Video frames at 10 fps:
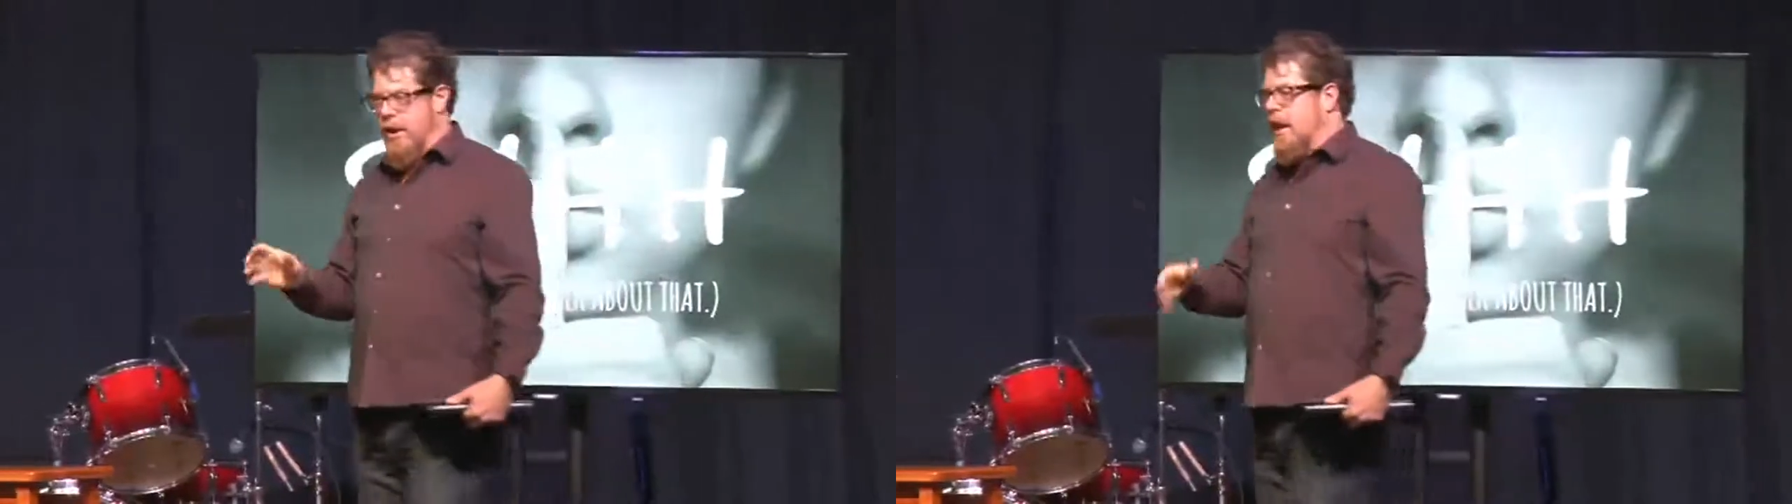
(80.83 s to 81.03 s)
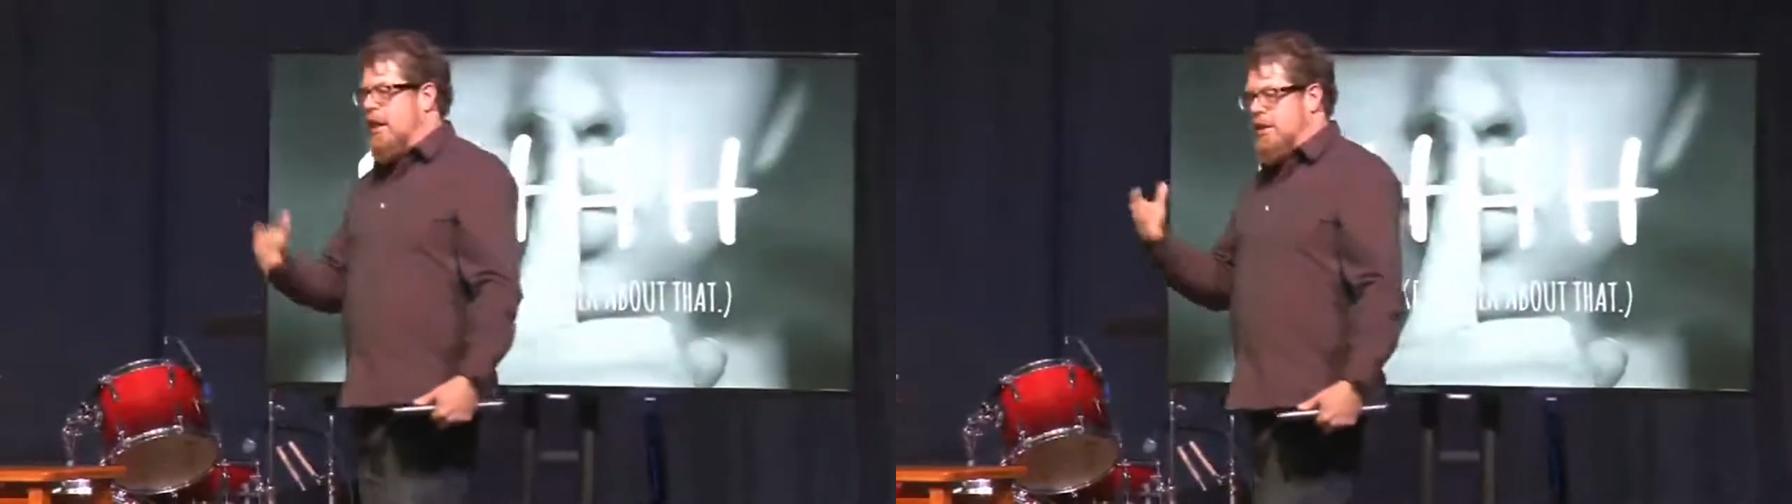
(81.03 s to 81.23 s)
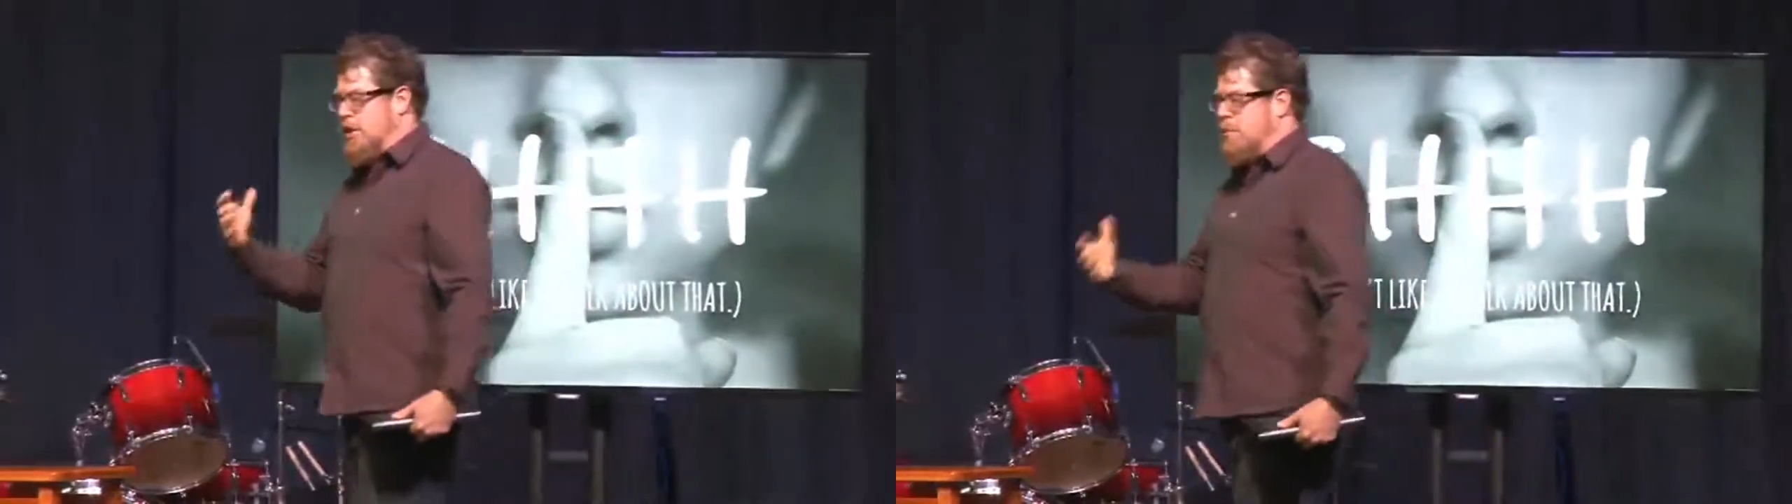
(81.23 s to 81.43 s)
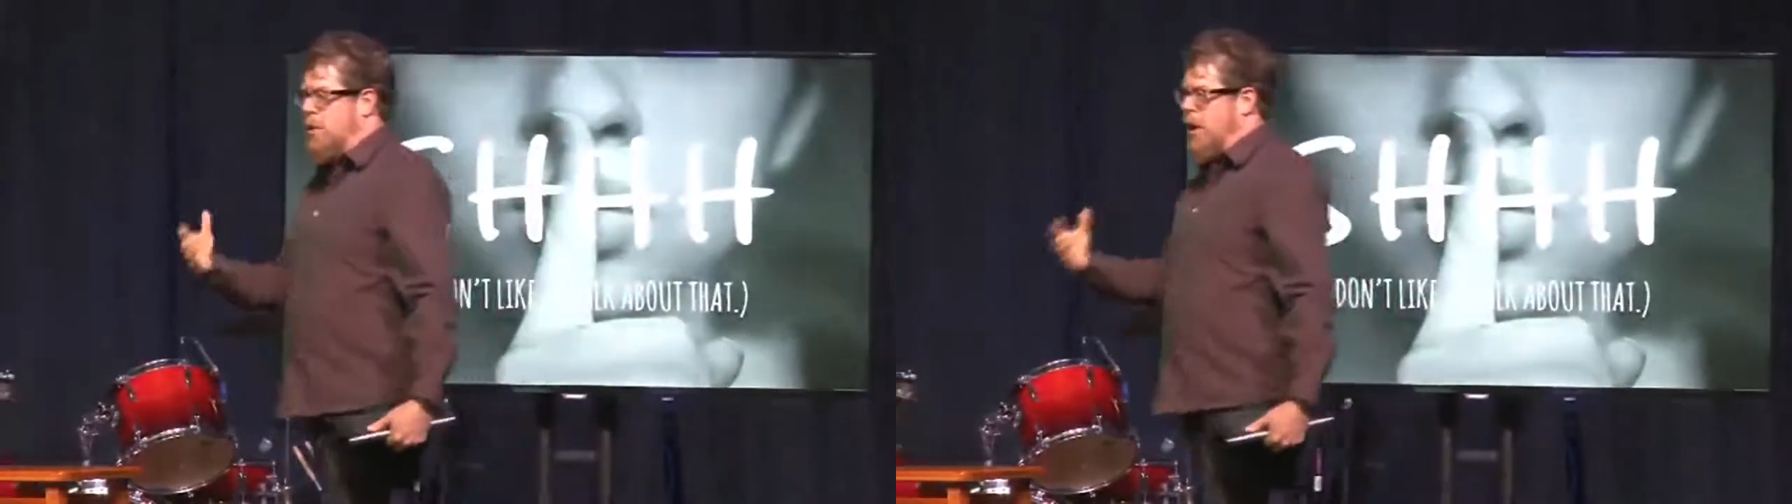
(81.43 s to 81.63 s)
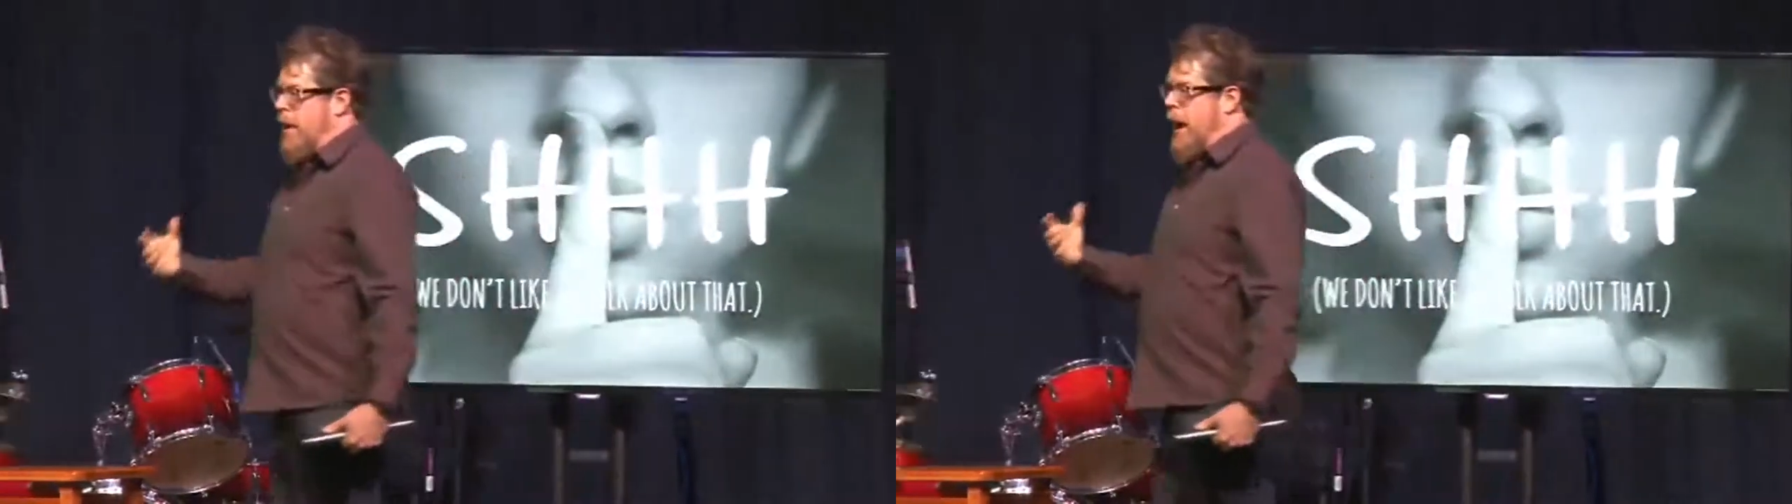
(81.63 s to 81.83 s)
So you just
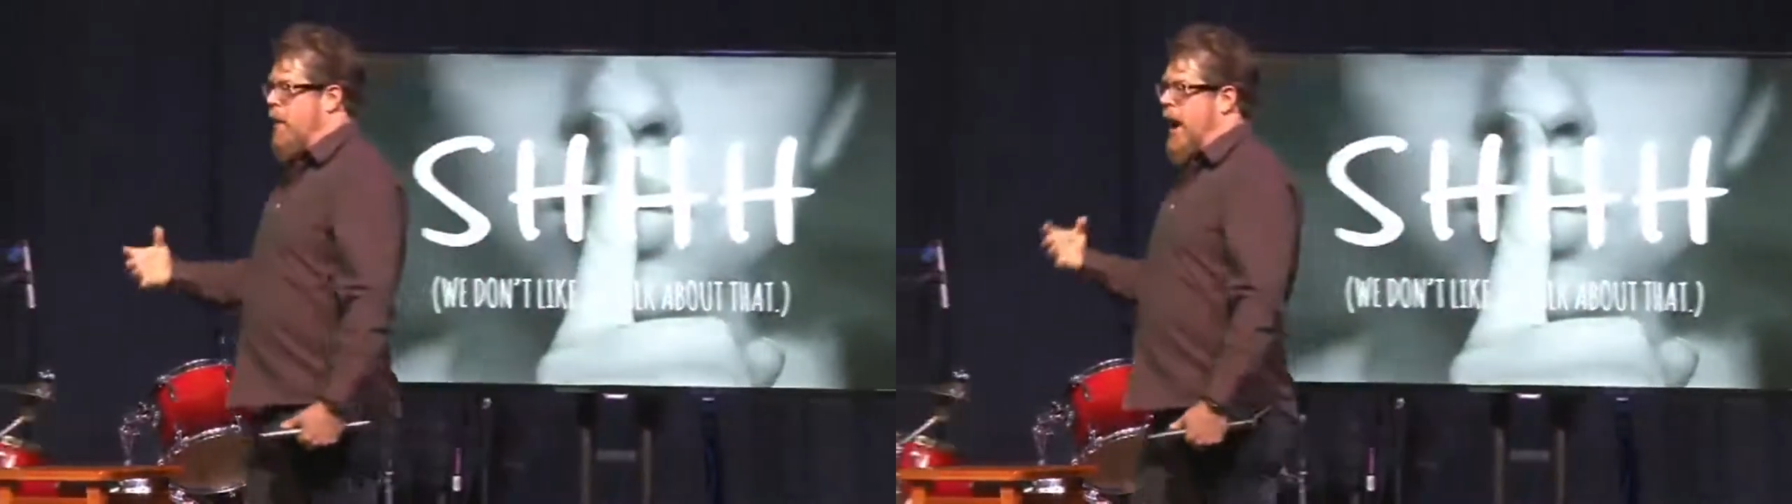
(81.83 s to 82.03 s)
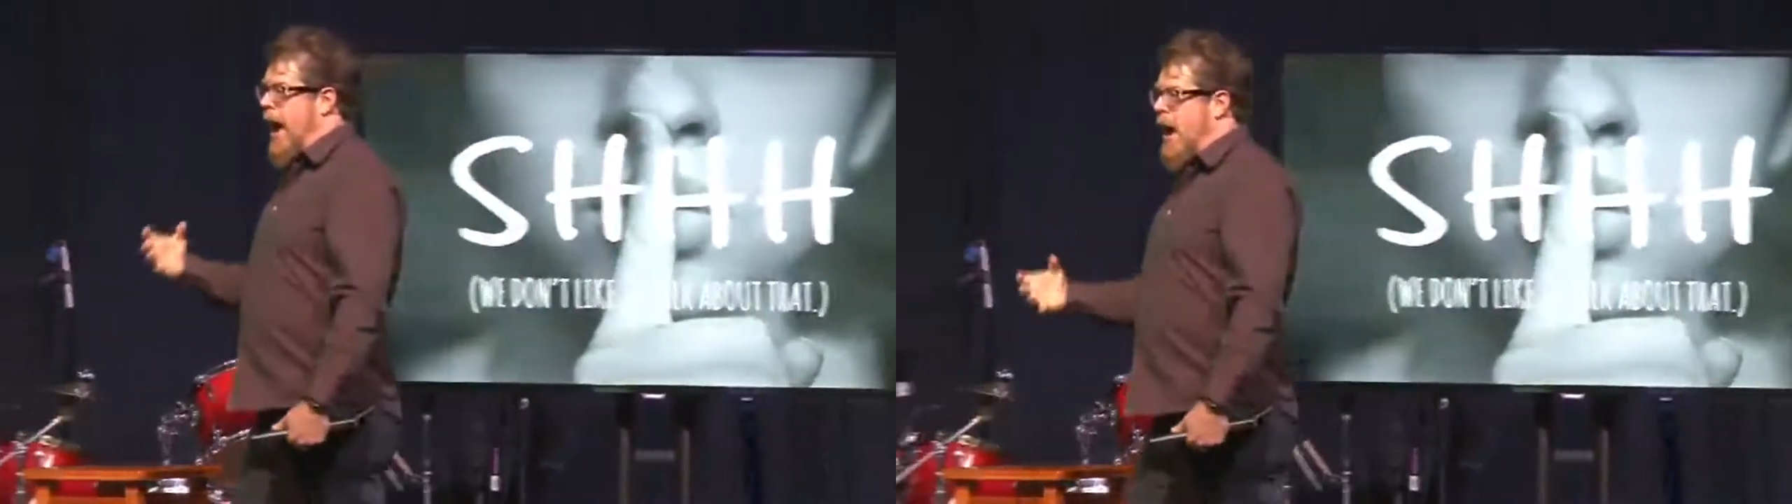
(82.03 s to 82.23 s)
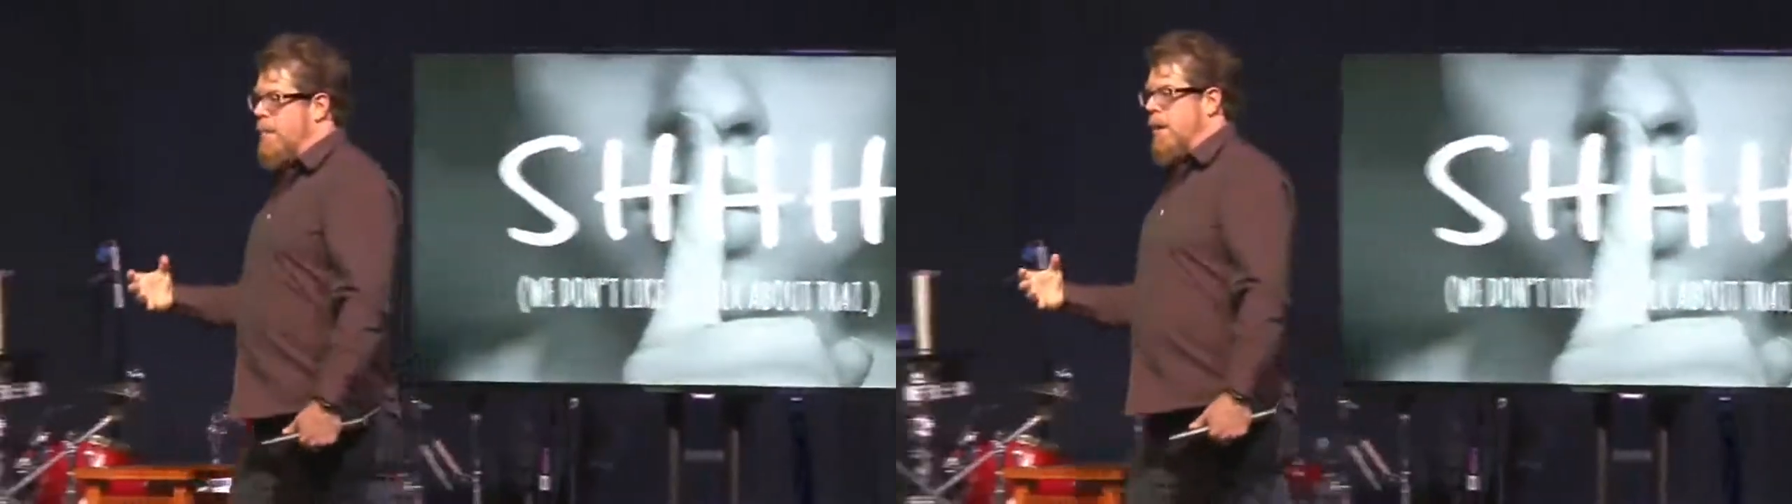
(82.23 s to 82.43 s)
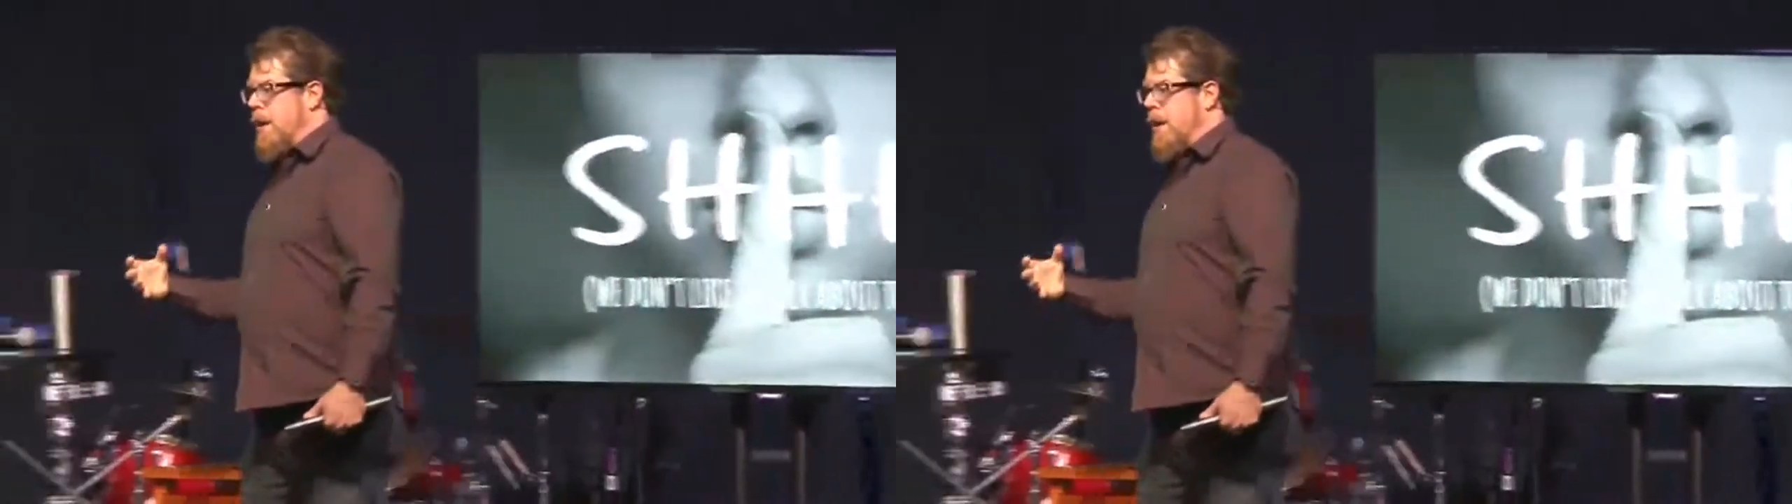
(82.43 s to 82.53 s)
pull up our app,